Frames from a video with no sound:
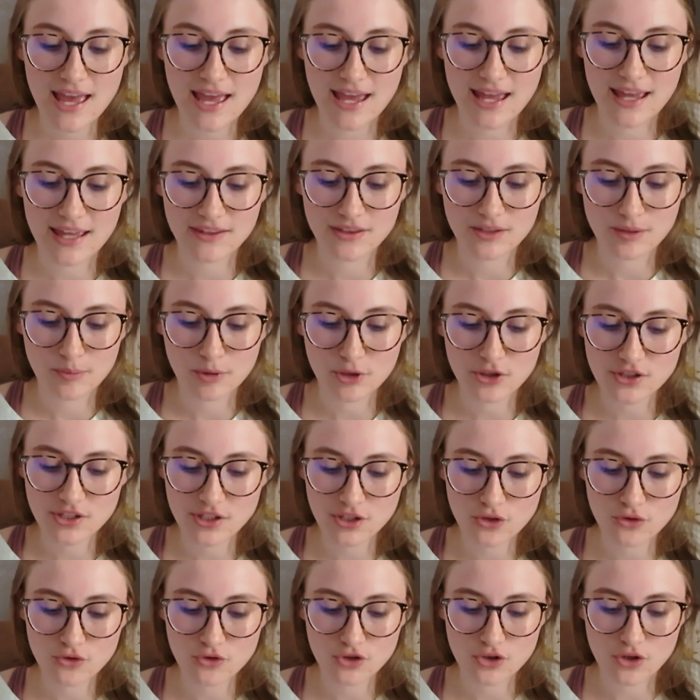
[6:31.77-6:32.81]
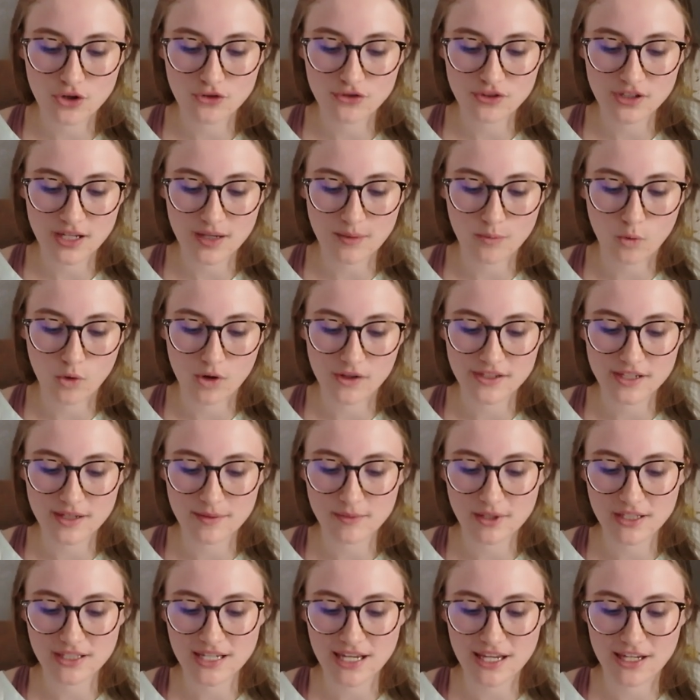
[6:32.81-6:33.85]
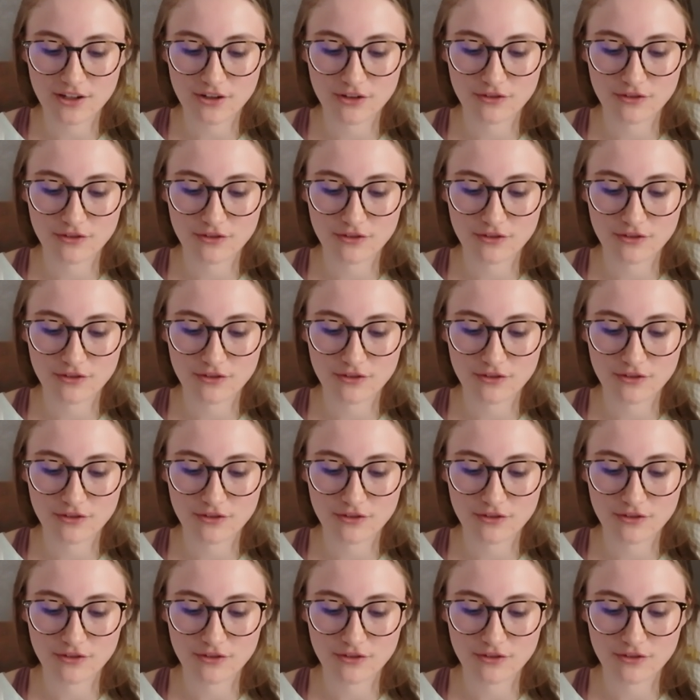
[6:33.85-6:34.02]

and the person who shows him wants him to take